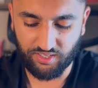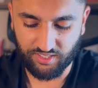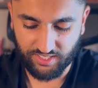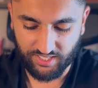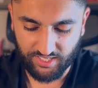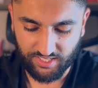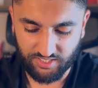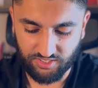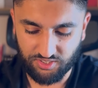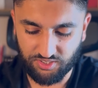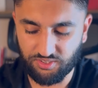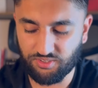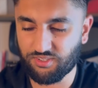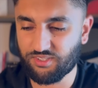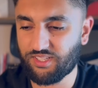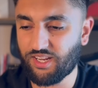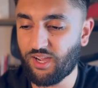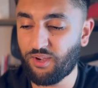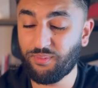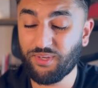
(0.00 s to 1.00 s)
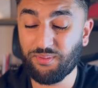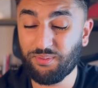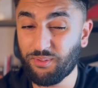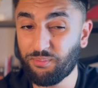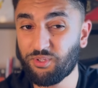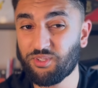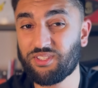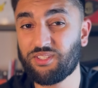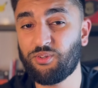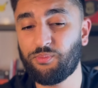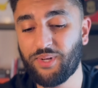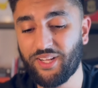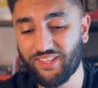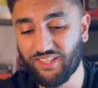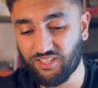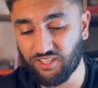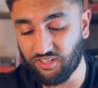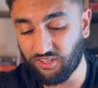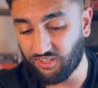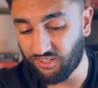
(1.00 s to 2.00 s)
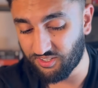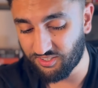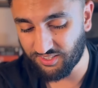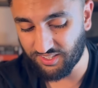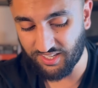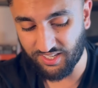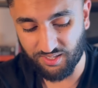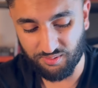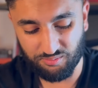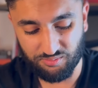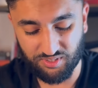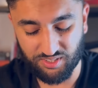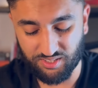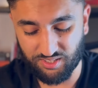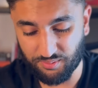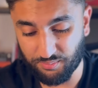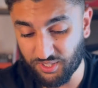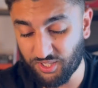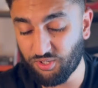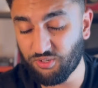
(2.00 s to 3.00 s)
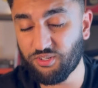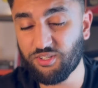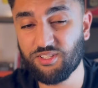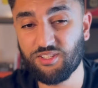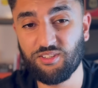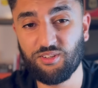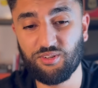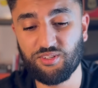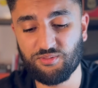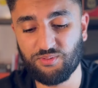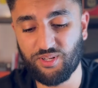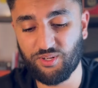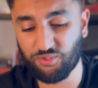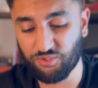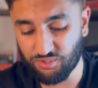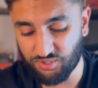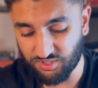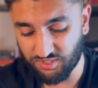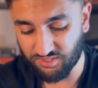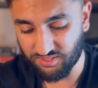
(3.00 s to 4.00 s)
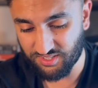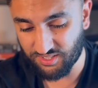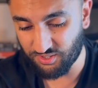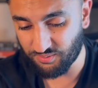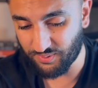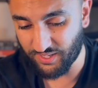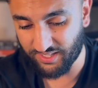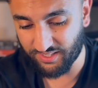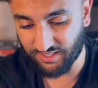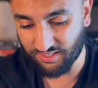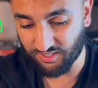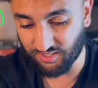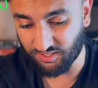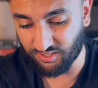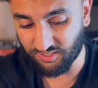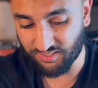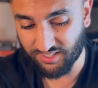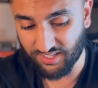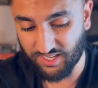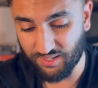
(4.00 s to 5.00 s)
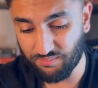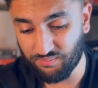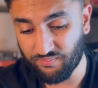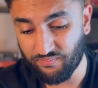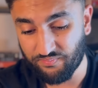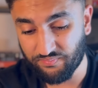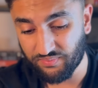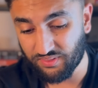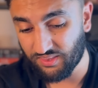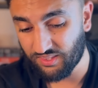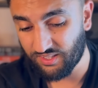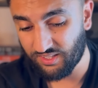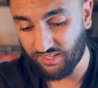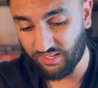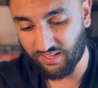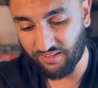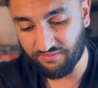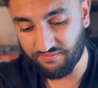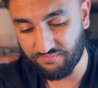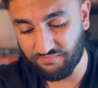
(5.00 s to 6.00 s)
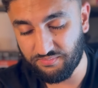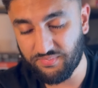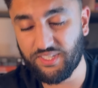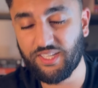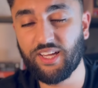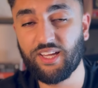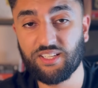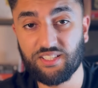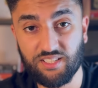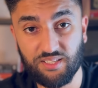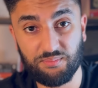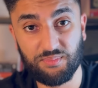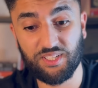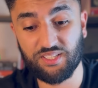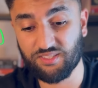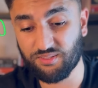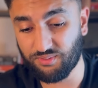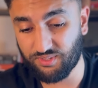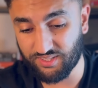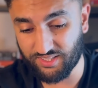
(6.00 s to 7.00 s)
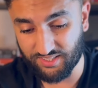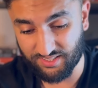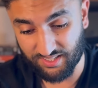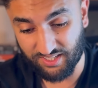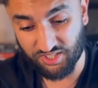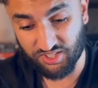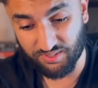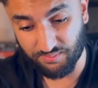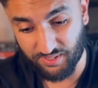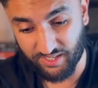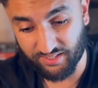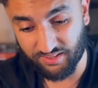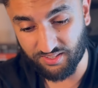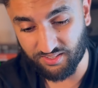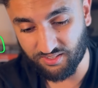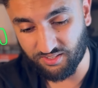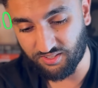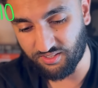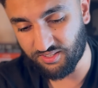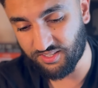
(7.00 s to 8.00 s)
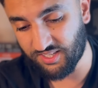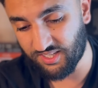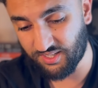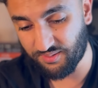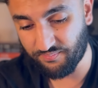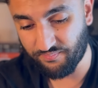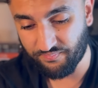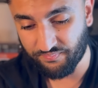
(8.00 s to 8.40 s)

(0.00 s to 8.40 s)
getting used. How many people still play the card game? I'd be curious to know as well, do you still play the card game? I've yet to meet someone that's actually played the card game.